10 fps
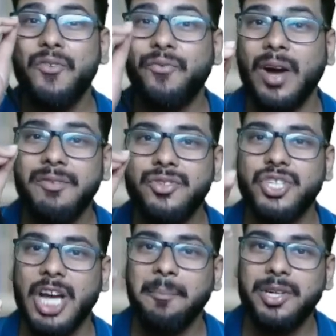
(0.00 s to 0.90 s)
5
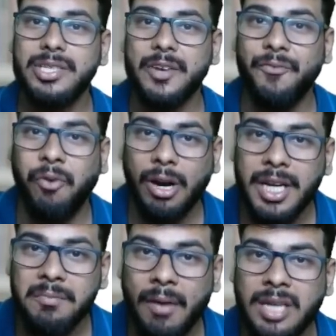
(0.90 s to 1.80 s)
chapters and
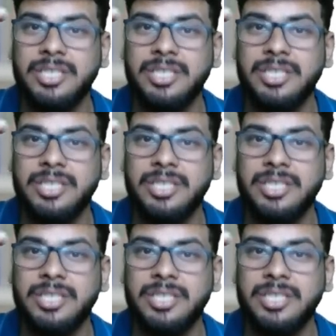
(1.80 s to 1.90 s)
40 marks is